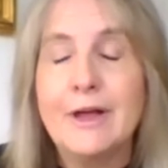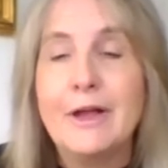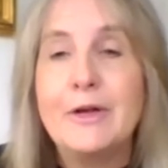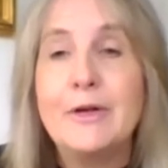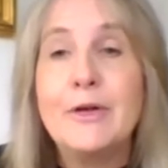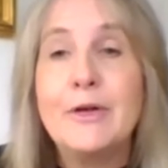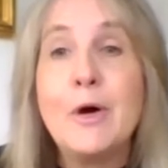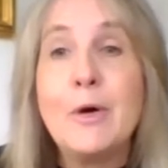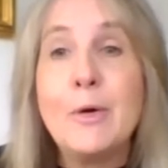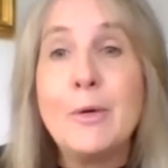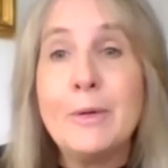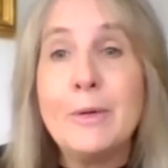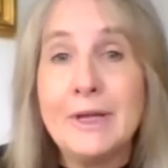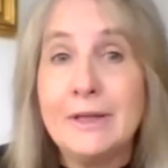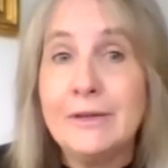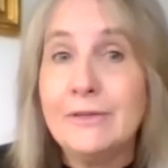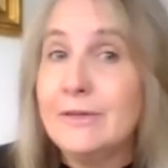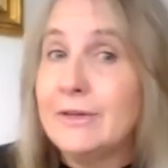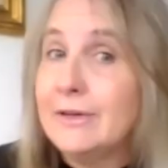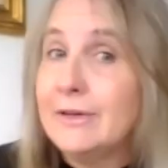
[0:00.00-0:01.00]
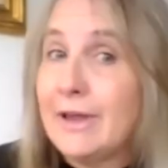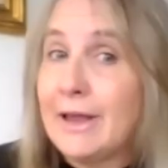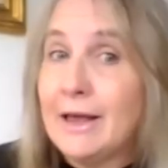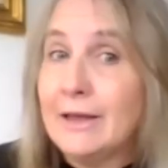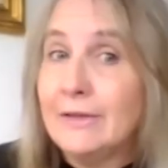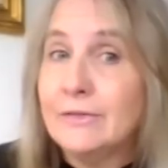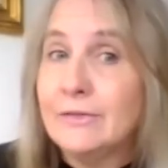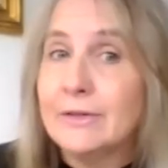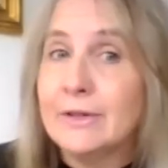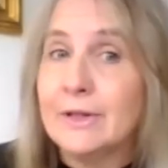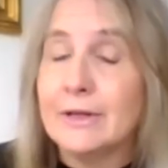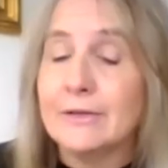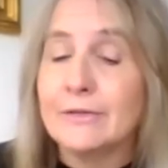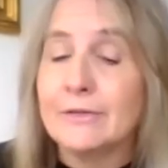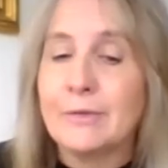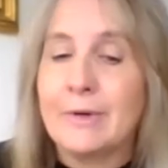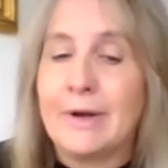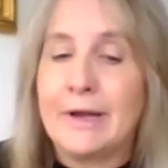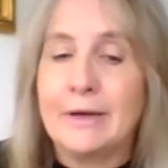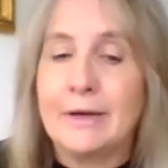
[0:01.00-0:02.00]
No easy task this
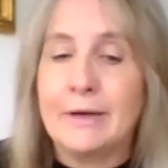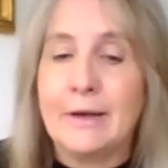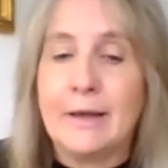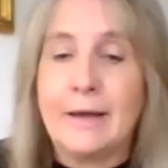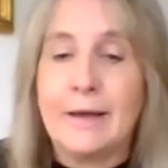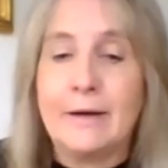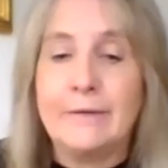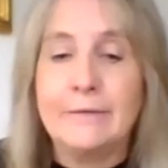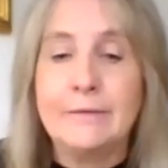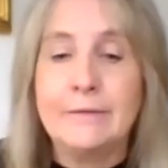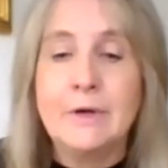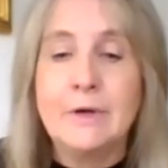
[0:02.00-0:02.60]
right now.